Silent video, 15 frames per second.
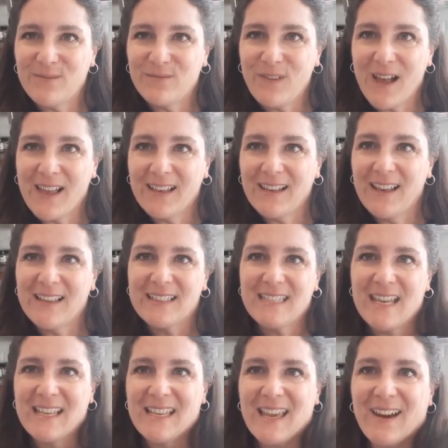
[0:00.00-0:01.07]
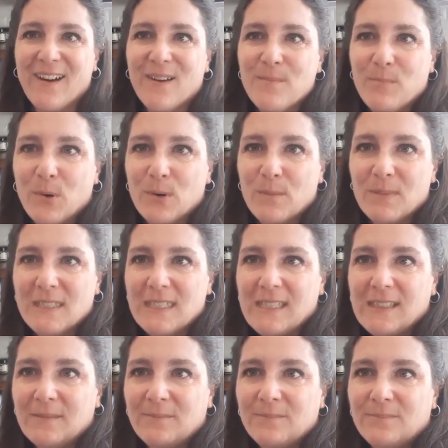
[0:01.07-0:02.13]
fun. Take care. Bon
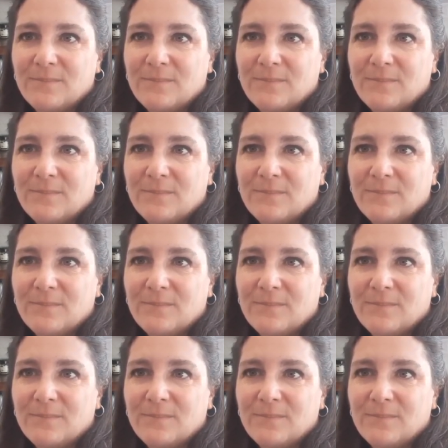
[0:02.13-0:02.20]
appetit.